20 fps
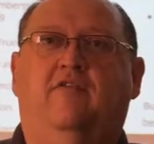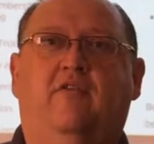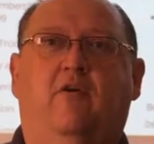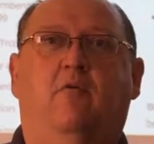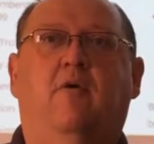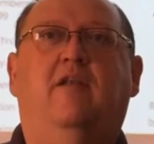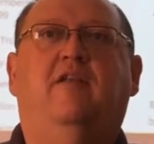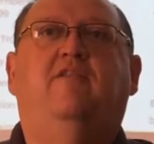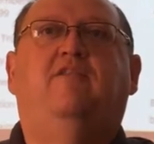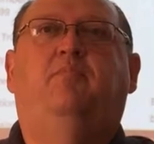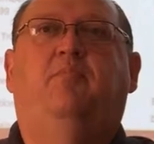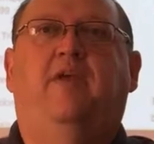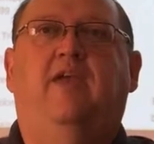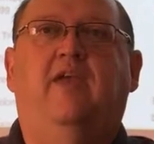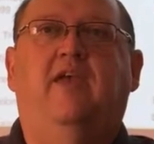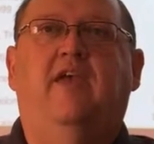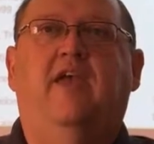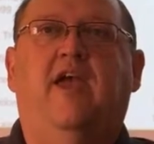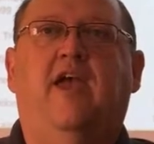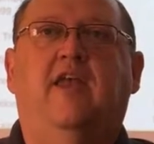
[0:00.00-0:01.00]
So what is
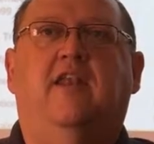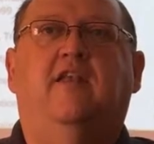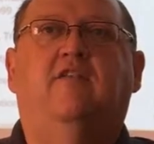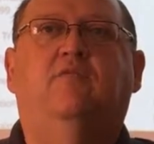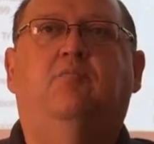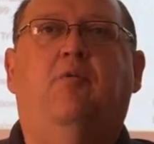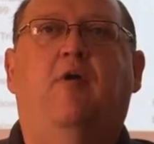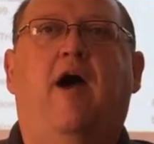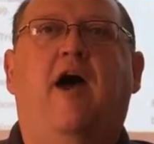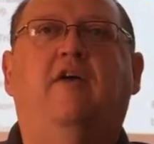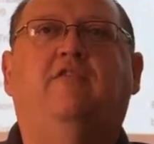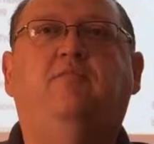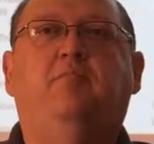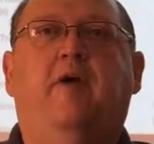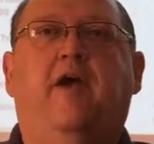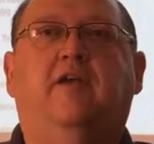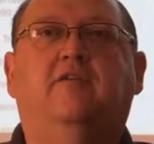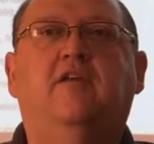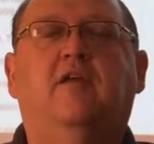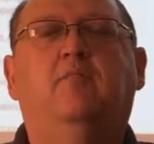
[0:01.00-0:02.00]
P again? It's
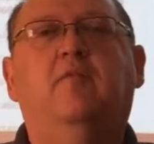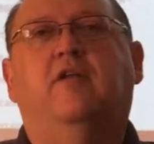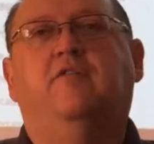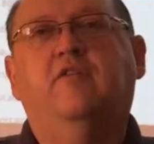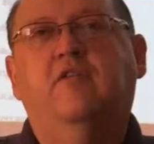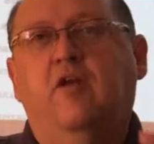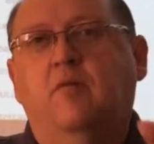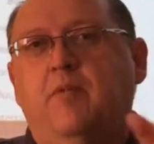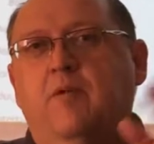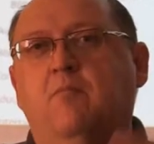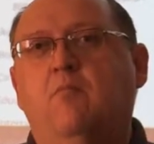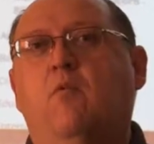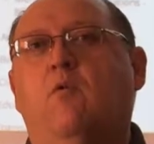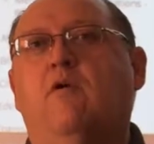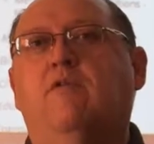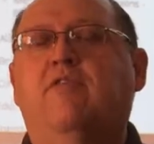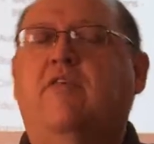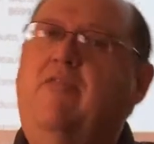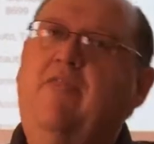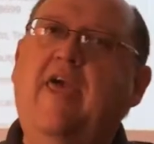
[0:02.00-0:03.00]
prospecting, but it's a little bit
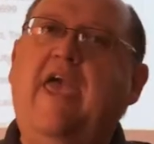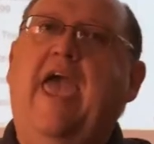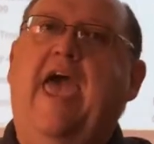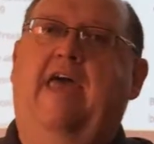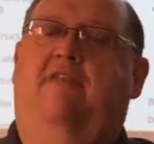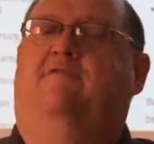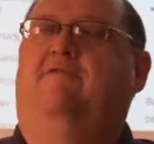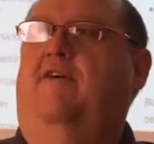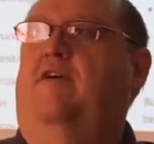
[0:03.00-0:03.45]
more than that,